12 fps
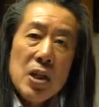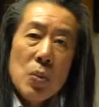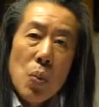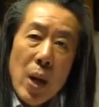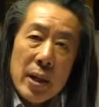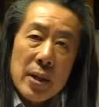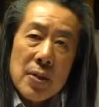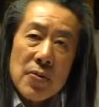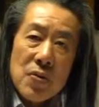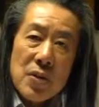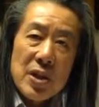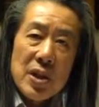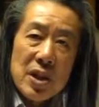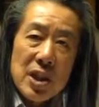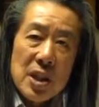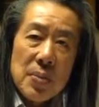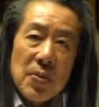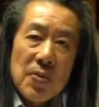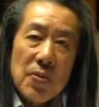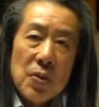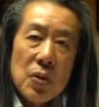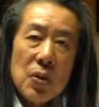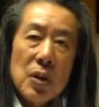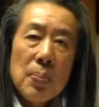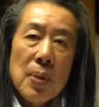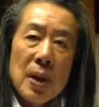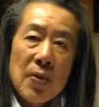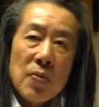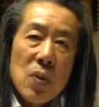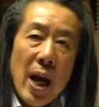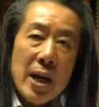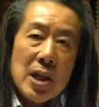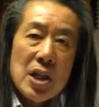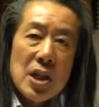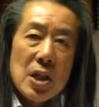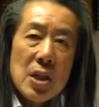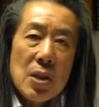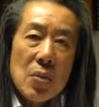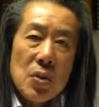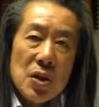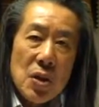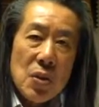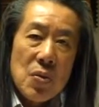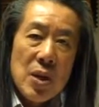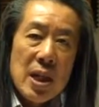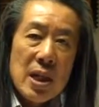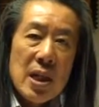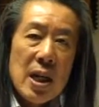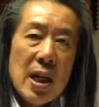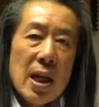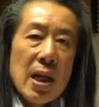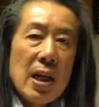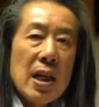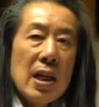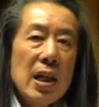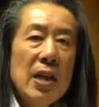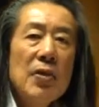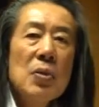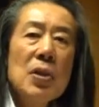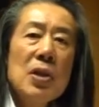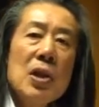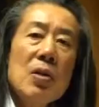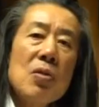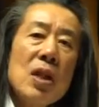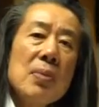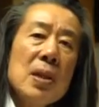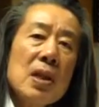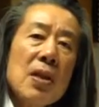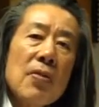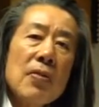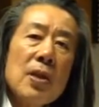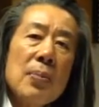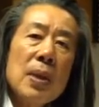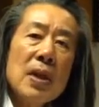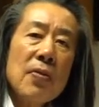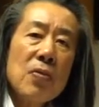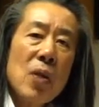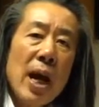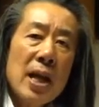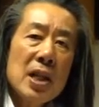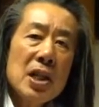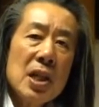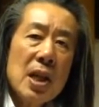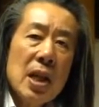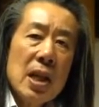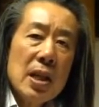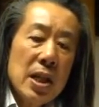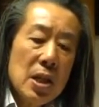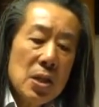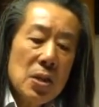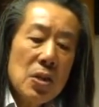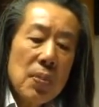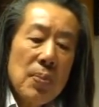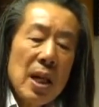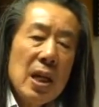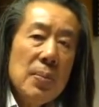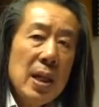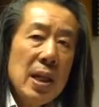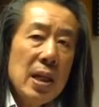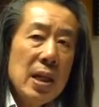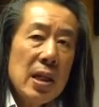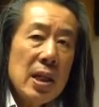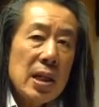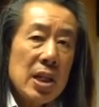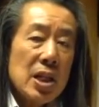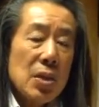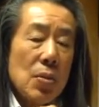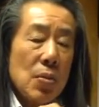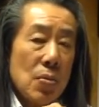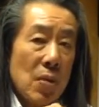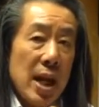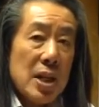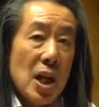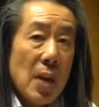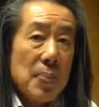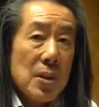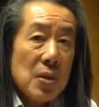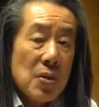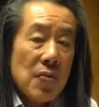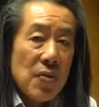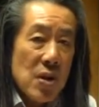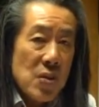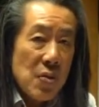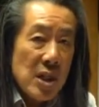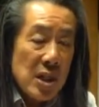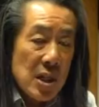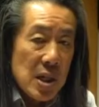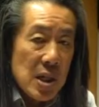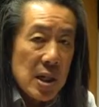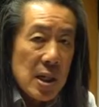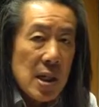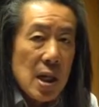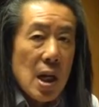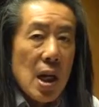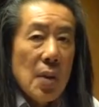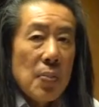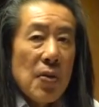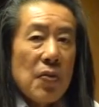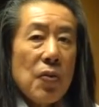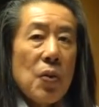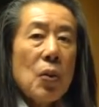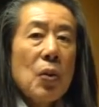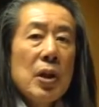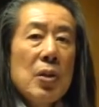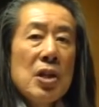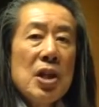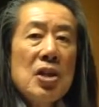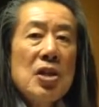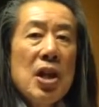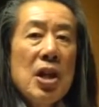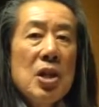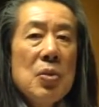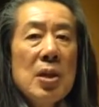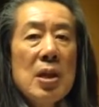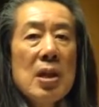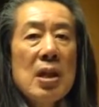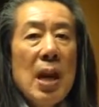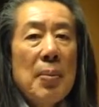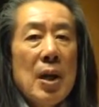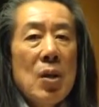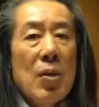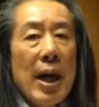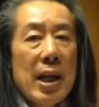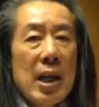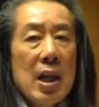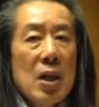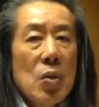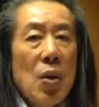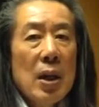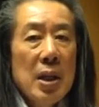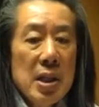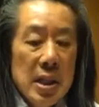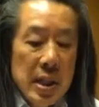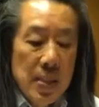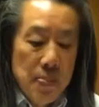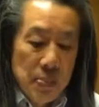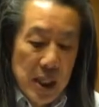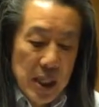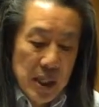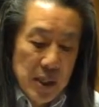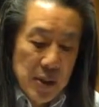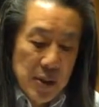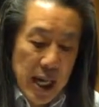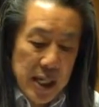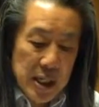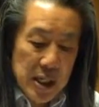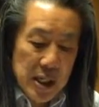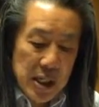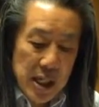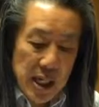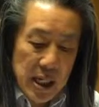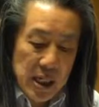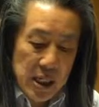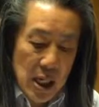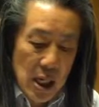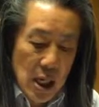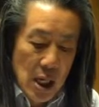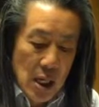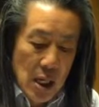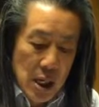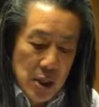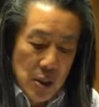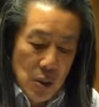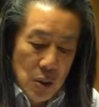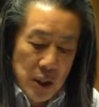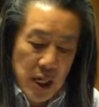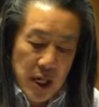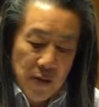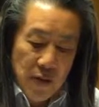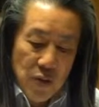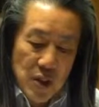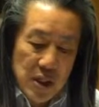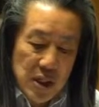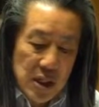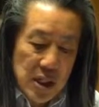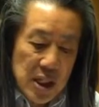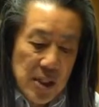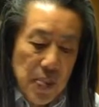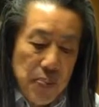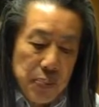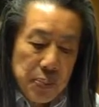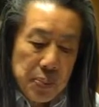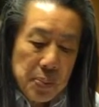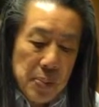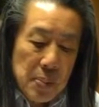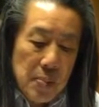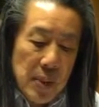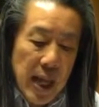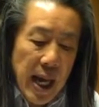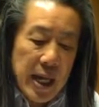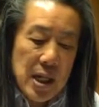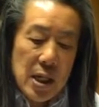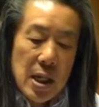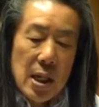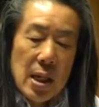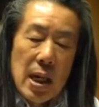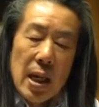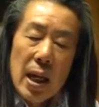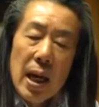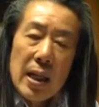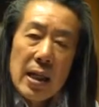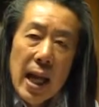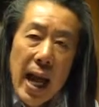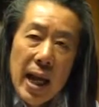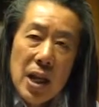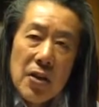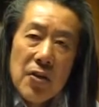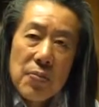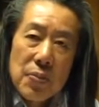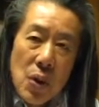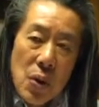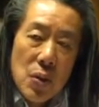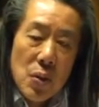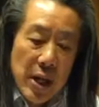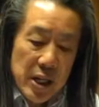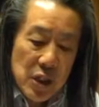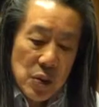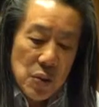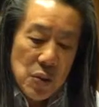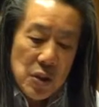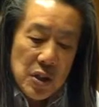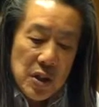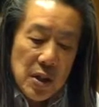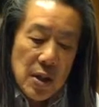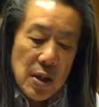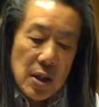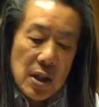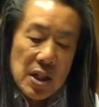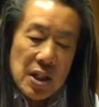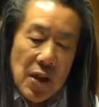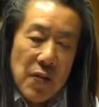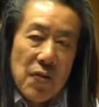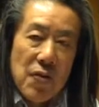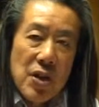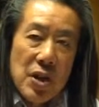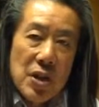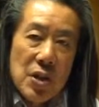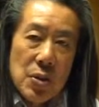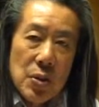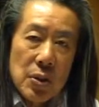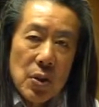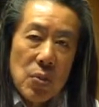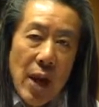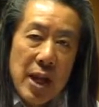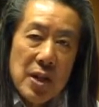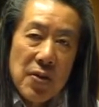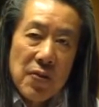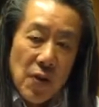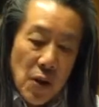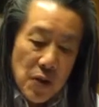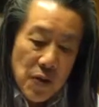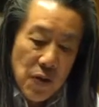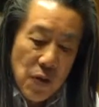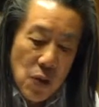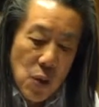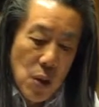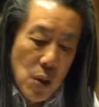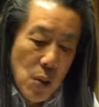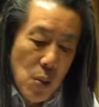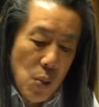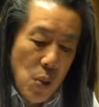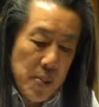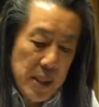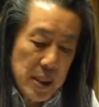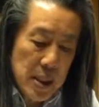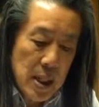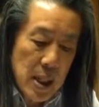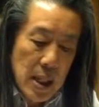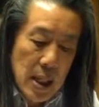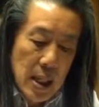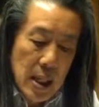ninety-one, for instance, before the Bill of Rights was agreed. And even with the agreement of the Bill of Rights, then it took many, many years right up until very recently, before there was a genuine democratic equality in the United States. Uh, you're looking, for instance, at a, a lack of progress towards suffrage or the right to vote for women.